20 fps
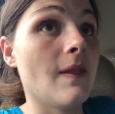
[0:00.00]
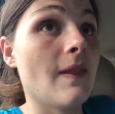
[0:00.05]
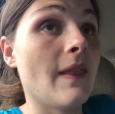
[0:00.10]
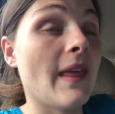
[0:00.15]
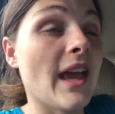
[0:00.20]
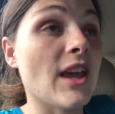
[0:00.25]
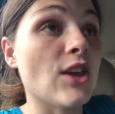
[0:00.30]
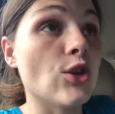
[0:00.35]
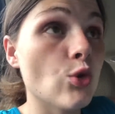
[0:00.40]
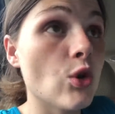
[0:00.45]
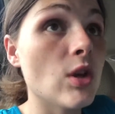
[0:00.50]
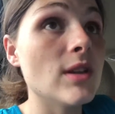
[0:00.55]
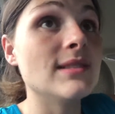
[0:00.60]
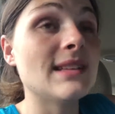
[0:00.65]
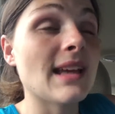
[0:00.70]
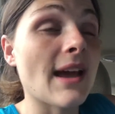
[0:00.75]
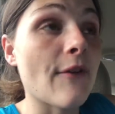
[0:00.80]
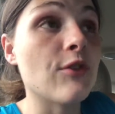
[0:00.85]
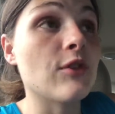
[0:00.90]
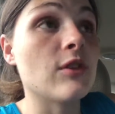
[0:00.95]
Like, you
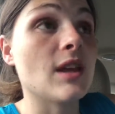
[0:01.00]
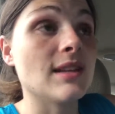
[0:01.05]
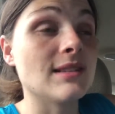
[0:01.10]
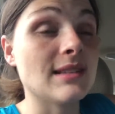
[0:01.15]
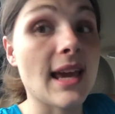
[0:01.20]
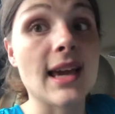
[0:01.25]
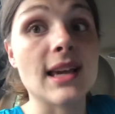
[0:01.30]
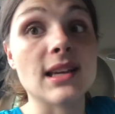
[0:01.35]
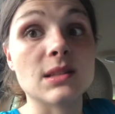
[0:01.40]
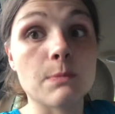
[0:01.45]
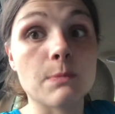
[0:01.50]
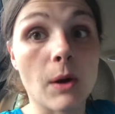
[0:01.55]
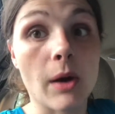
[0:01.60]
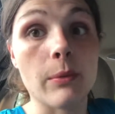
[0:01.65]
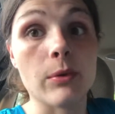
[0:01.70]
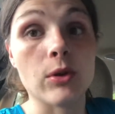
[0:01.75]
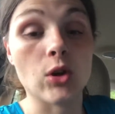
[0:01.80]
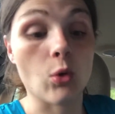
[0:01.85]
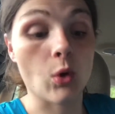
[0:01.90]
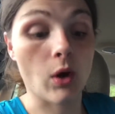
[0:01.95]
could definitely taste
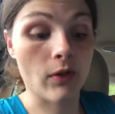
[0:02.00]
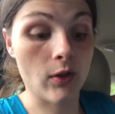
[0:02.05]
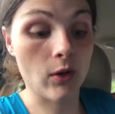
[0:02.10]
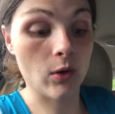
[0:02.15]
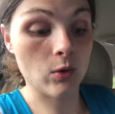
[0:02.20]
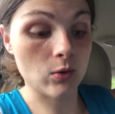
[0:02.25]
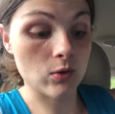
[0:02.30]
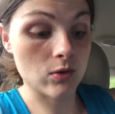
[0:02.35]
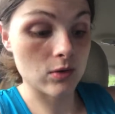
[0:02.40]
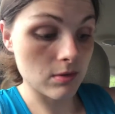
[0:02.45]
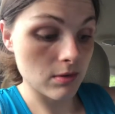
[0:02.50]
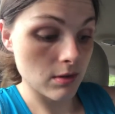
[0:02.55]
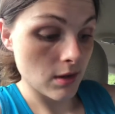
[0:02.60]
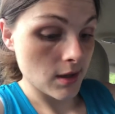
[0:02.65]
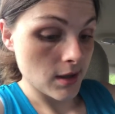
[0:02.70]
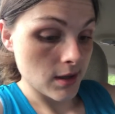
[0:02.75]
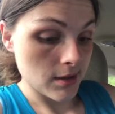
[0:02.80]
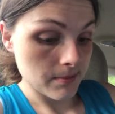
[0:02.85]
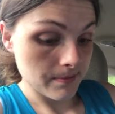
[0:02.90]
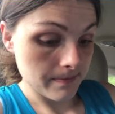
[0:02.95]
barbecue on those.
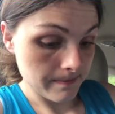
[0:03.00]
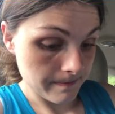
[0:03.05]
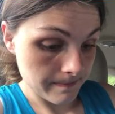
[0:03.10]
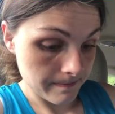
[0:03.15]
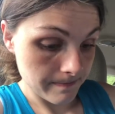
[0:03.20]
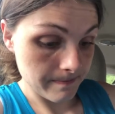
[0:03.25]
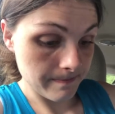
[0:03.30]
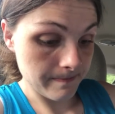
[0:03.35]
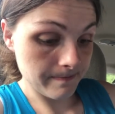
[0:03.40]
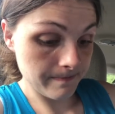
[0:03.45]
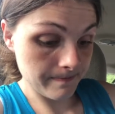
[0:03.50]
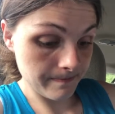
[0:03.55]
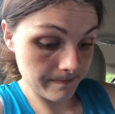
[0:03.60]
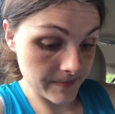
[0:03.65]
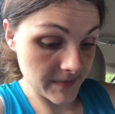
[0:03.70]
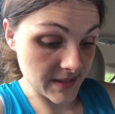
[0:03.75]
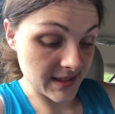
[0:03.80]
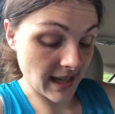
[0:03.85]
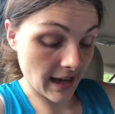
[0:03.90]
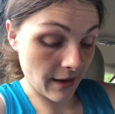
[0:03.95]

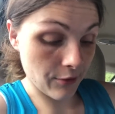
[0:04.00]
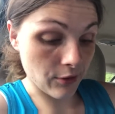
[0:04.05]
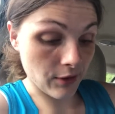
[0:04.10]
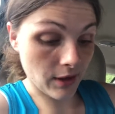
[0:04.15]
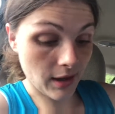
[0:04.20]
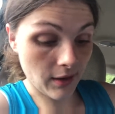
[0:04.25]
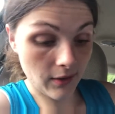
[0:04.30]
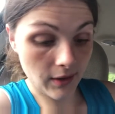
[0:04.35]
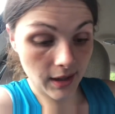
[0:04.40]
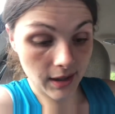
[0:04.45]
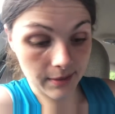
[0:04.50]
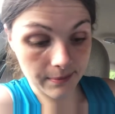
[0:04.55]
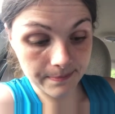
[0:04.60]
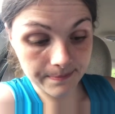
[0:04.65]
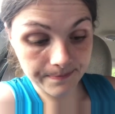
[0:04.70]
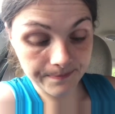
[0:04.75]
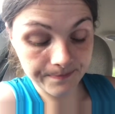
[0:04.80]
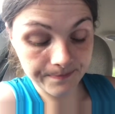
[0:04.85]
Definitely.